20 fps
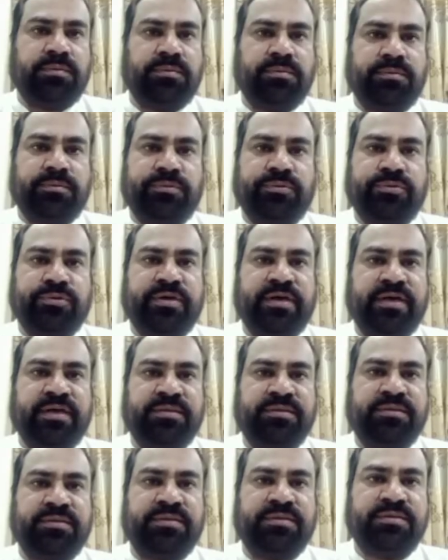So
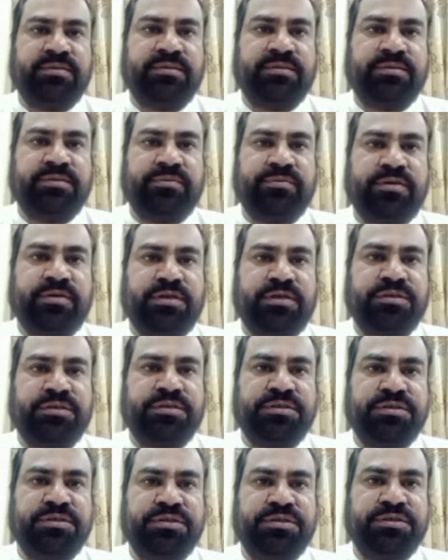guys, this is civil
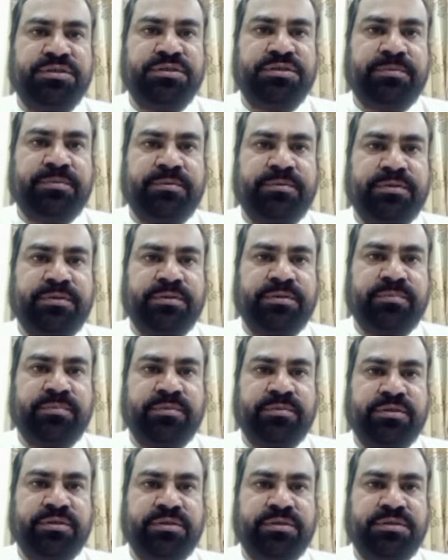engineering chapter
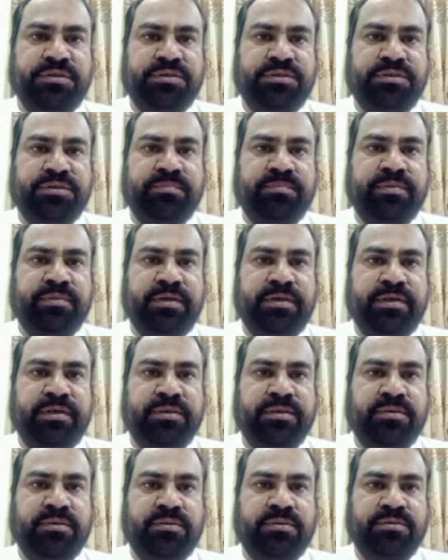number 3, building
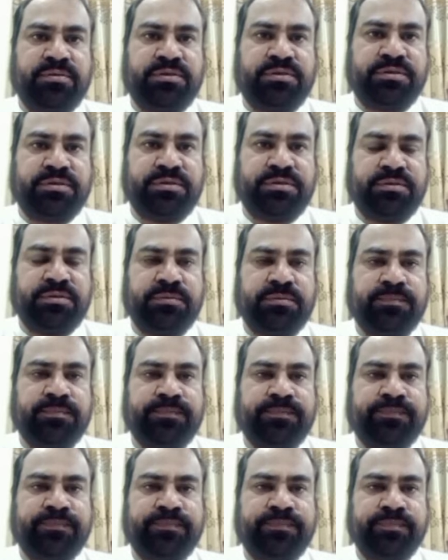construction.
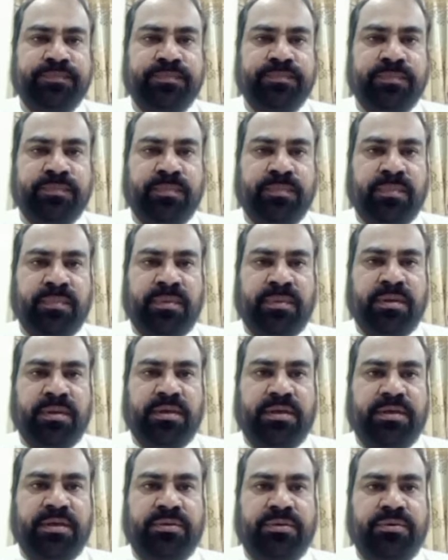
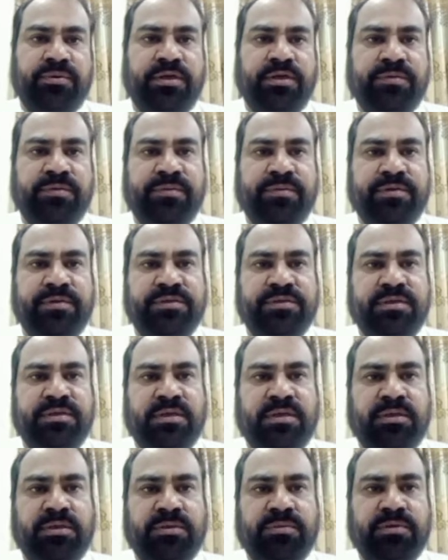And today we will
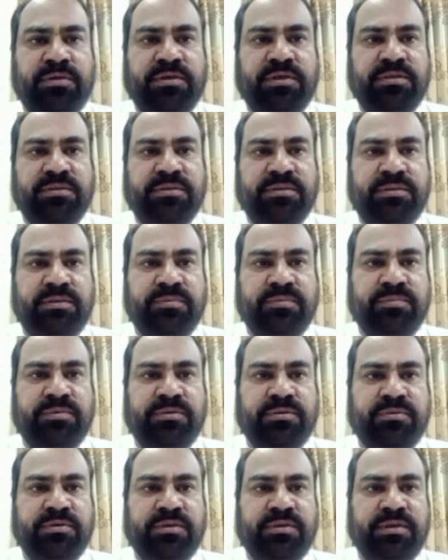start our lesson number
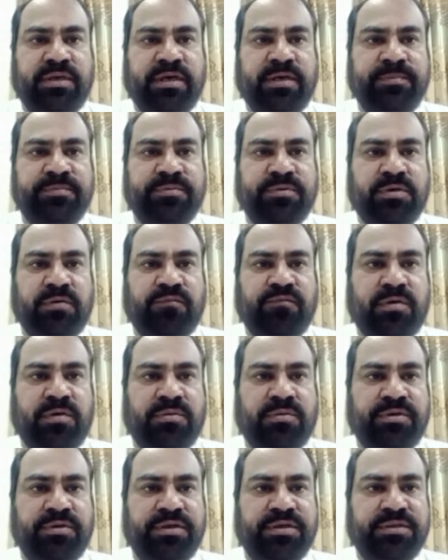1, types of
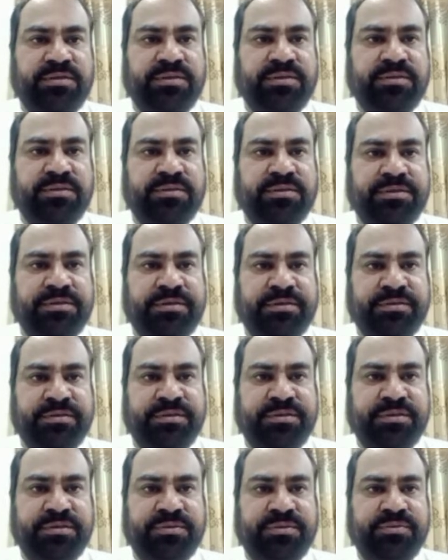foundations and
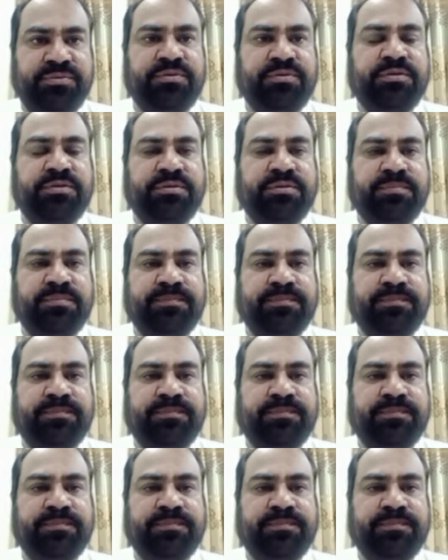their uses.